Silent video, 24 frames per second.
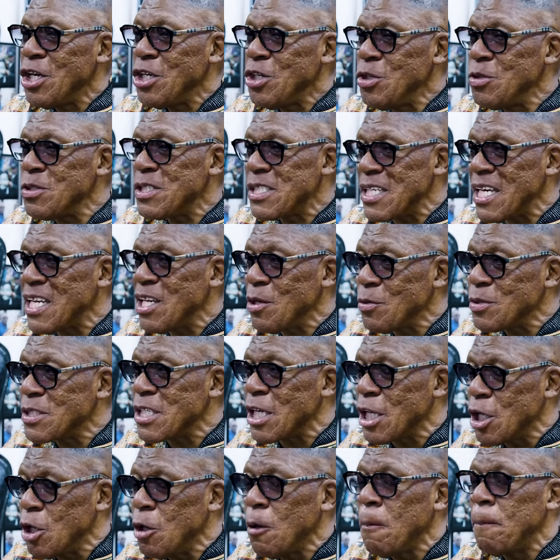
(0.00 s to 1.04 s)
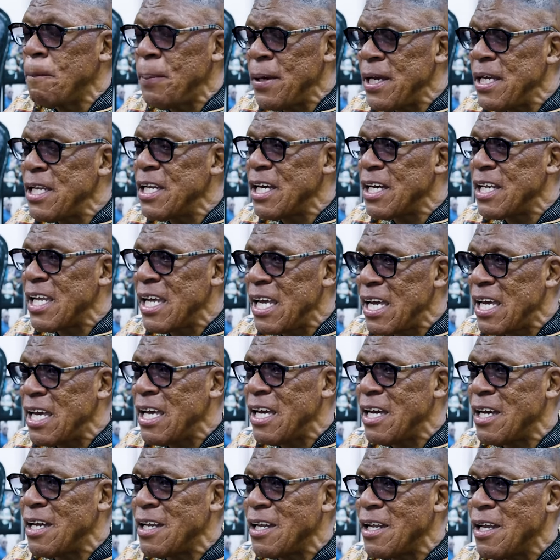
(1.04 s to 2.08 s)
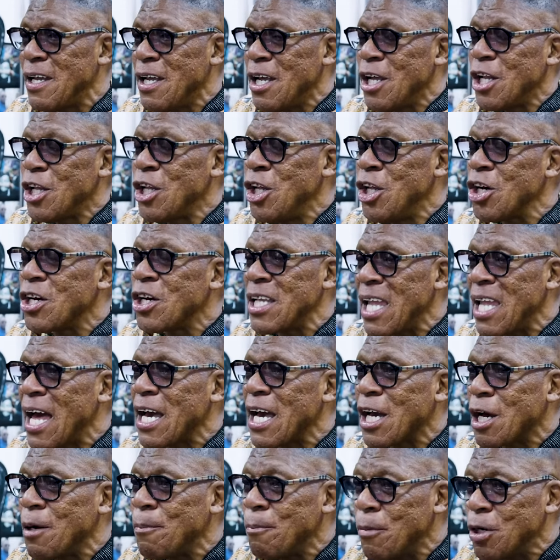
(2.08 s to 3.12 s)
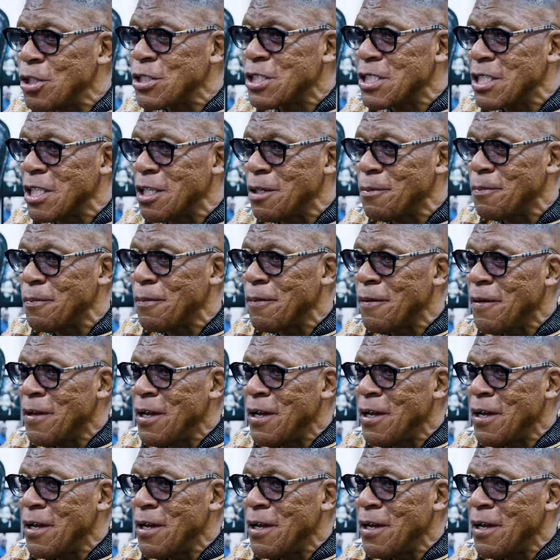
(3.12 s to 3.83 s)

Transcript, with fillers: you said he was a little peanut head, looked like a Muslim,